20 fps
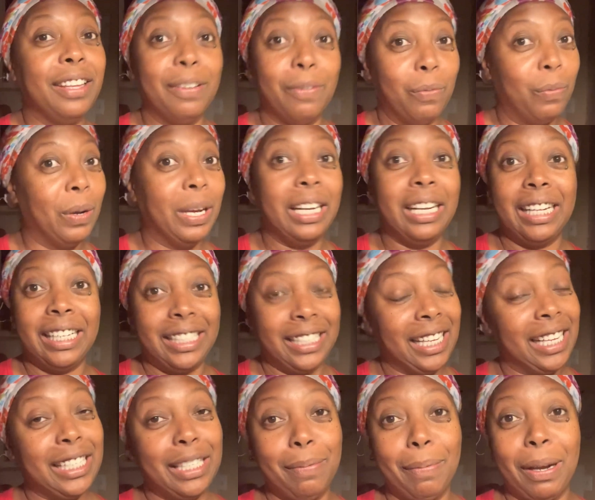what it
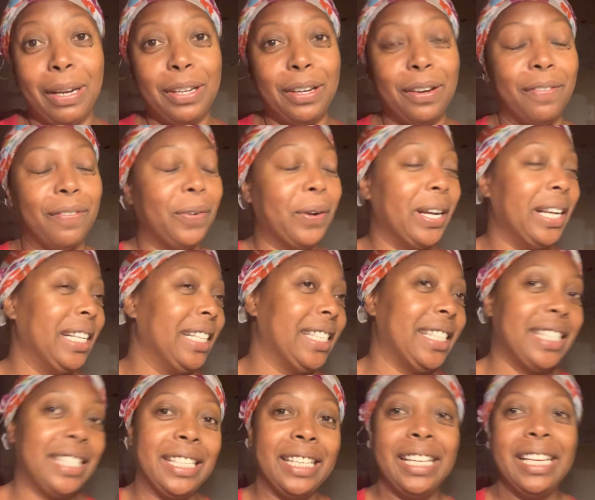says about your
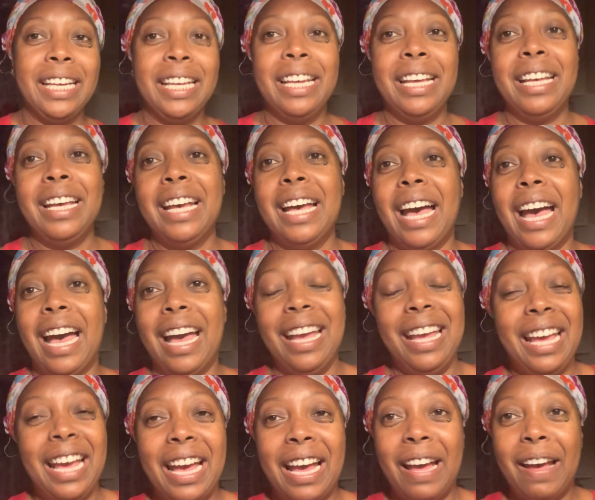voice. I
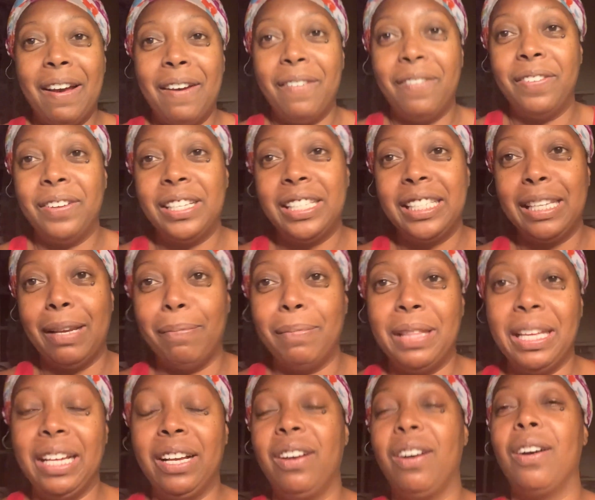have
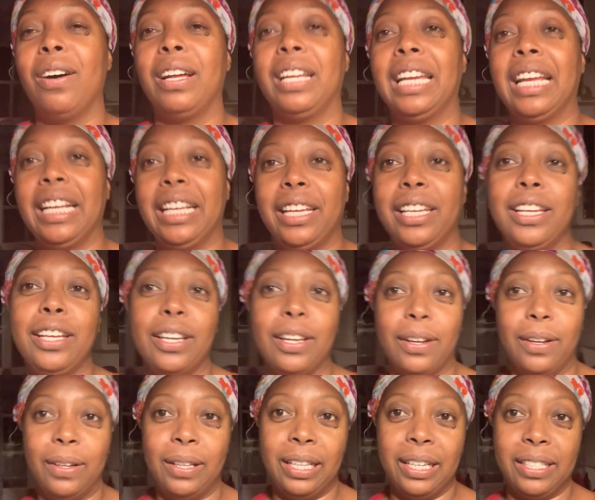something called like, you
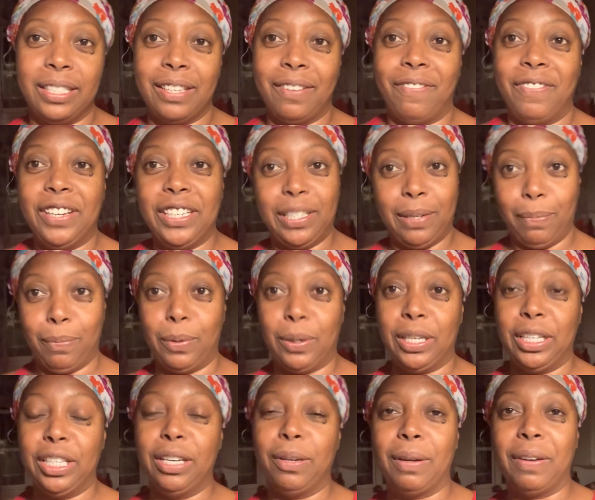know, there's a vision board.
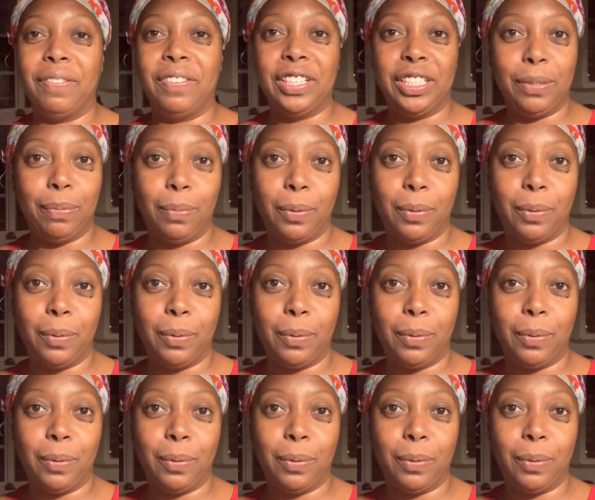You know what a vision